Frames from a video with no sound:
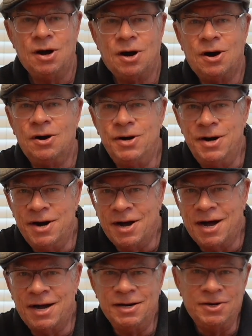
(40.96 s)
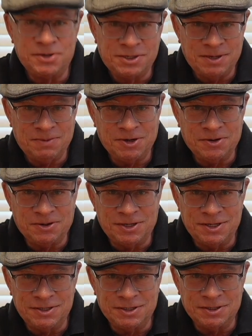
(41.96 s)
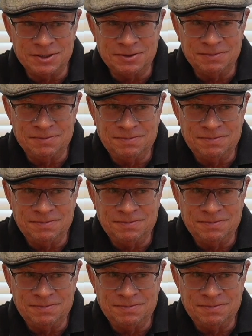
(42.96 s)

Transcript: are not your typical lenses.